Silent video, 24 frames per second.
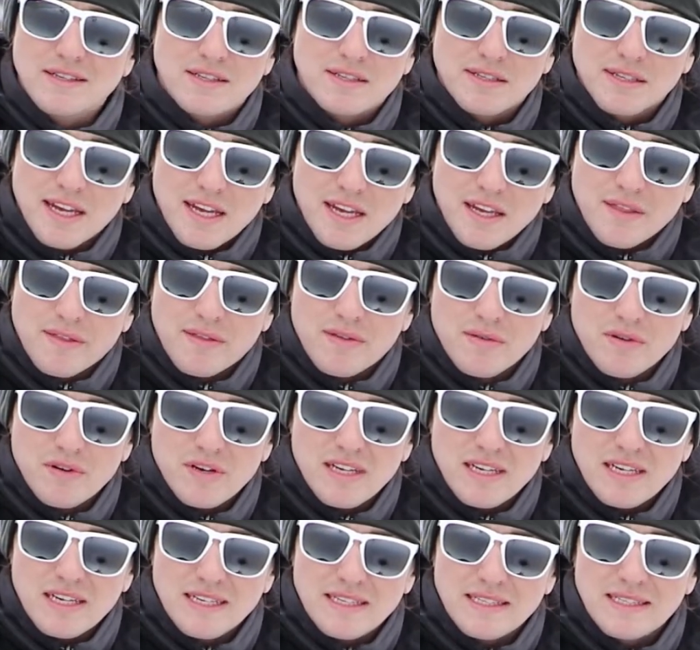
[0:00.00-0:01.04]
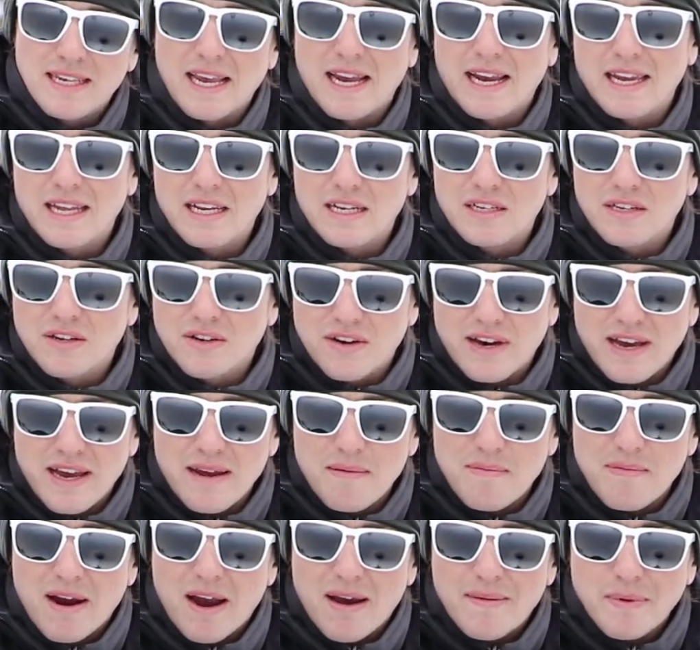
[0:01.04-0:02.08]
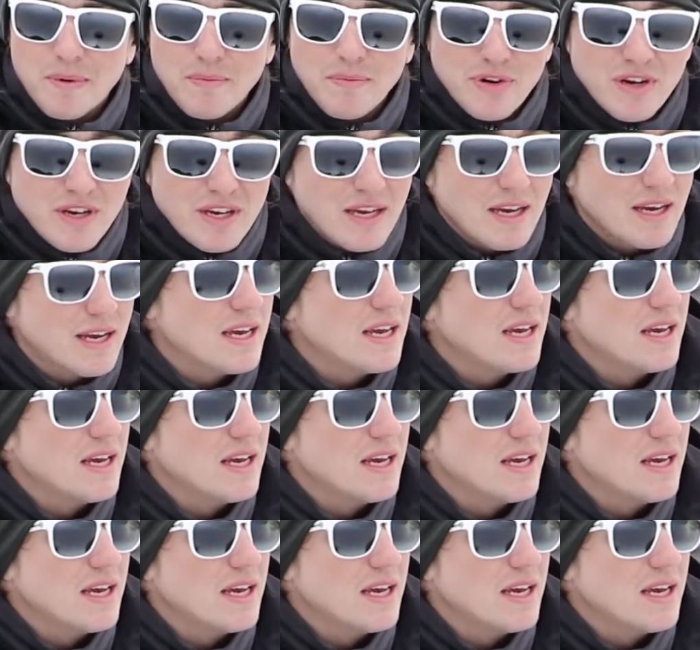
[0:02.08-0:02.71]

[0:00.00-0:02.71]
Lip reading: It's like 3-second delay probably.